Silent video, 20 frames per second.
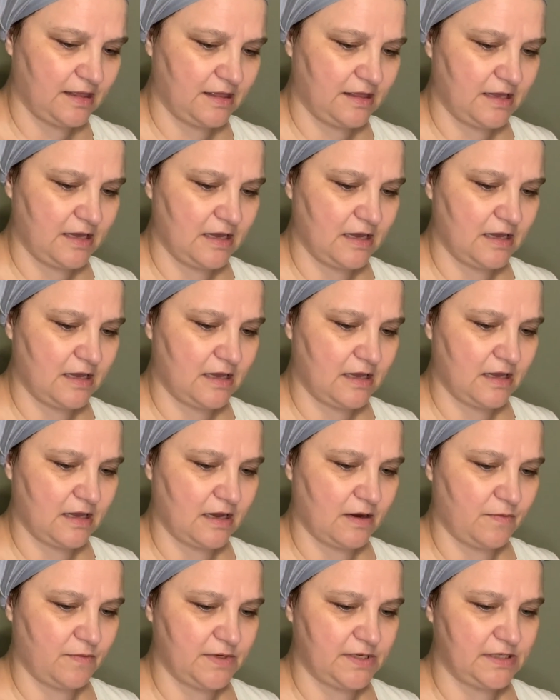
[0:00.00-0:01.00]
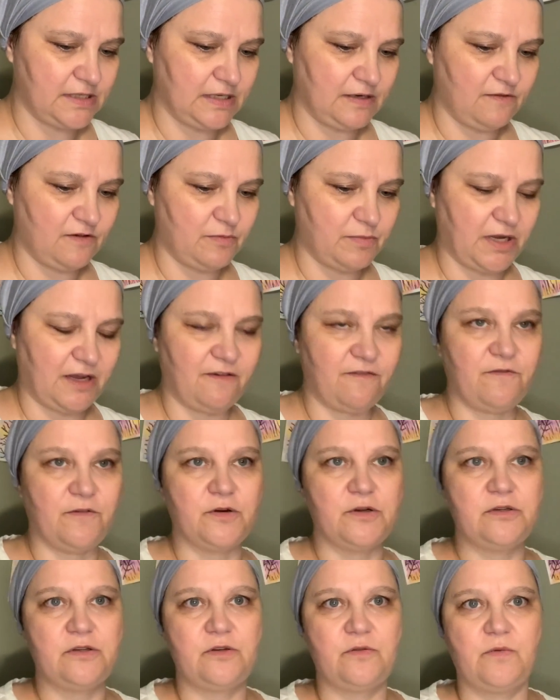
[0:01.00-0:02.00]
think I received my
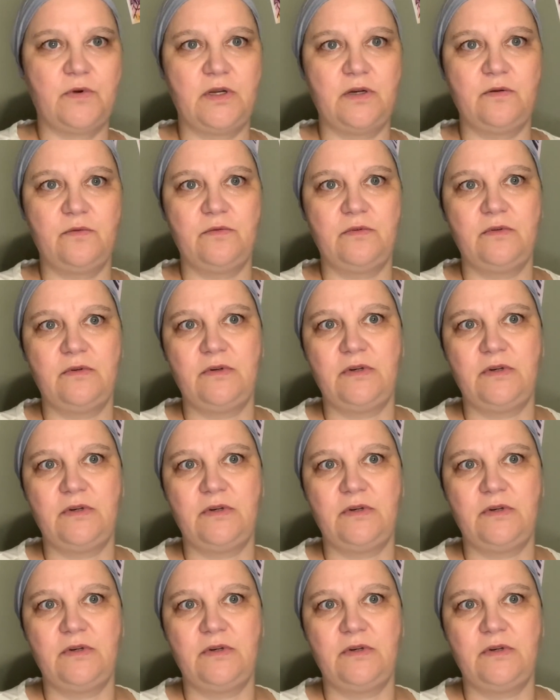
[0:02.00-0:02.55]
first one